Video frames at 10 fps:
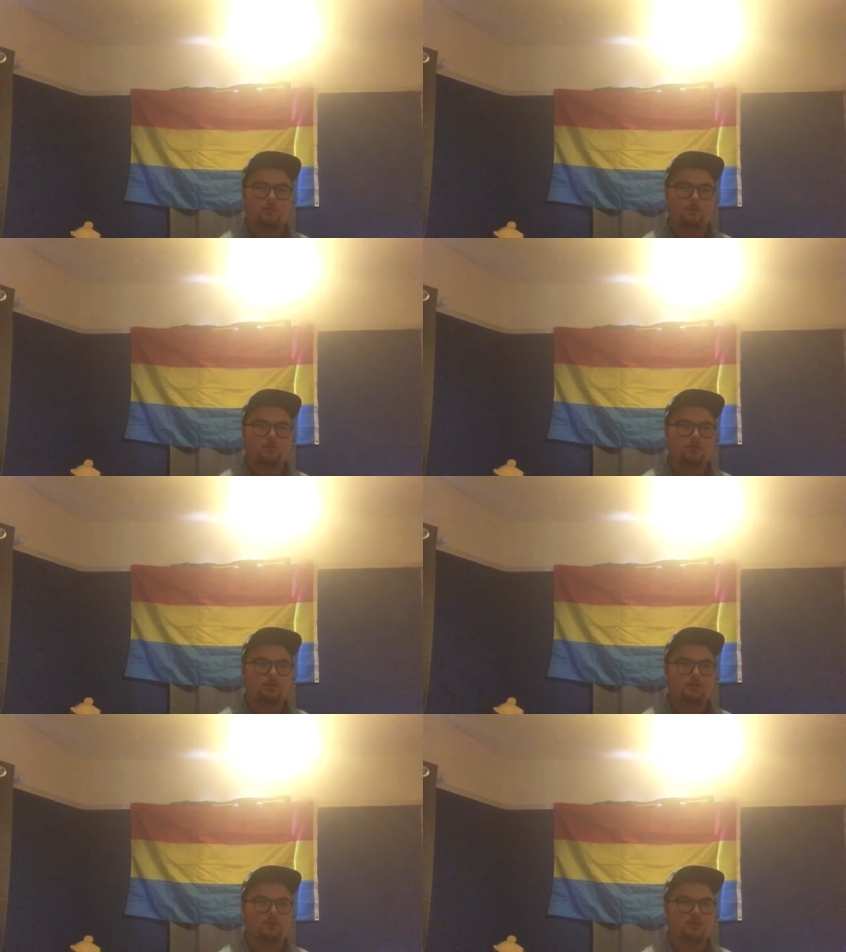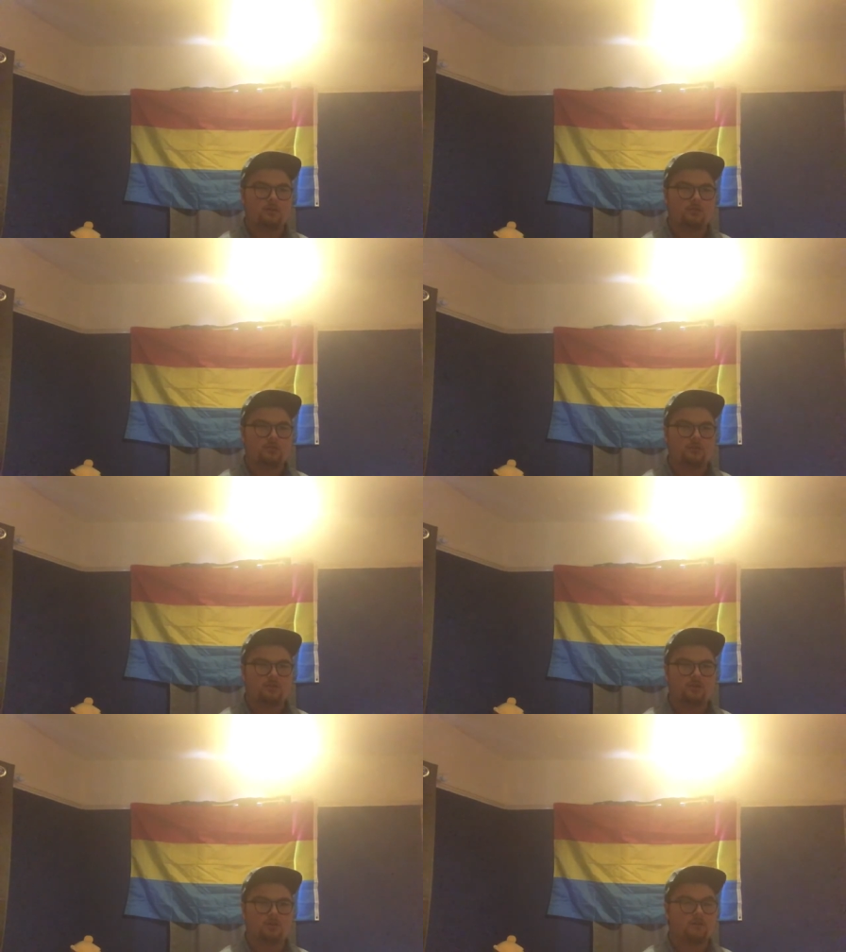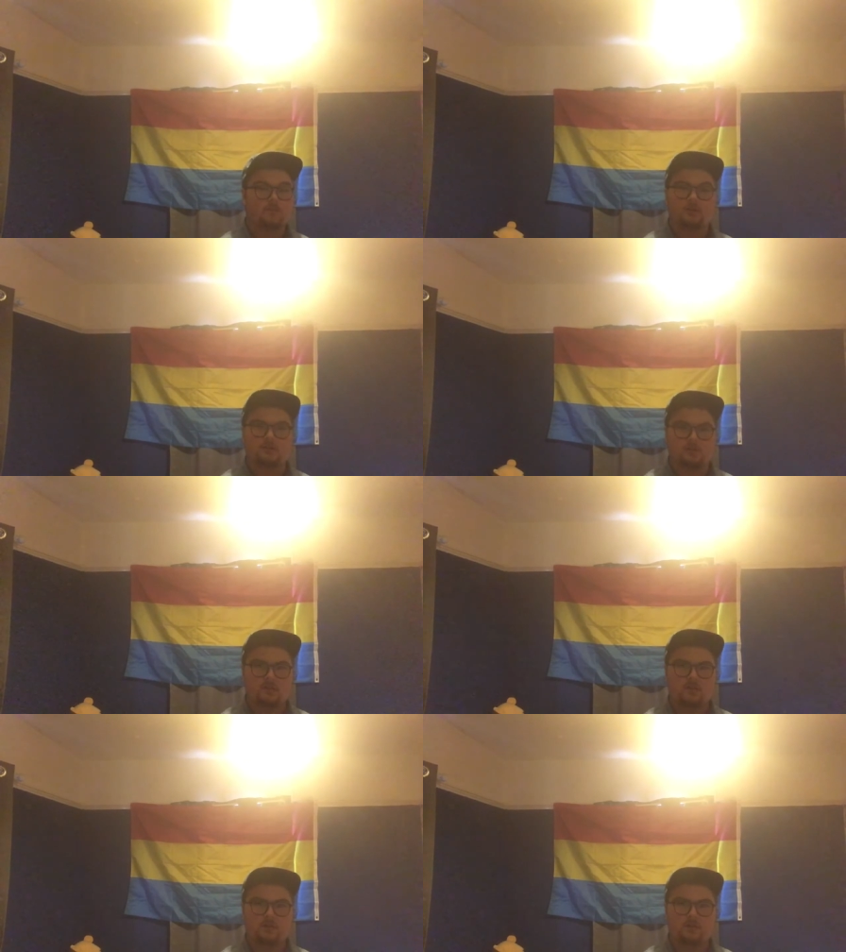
which is just crazy.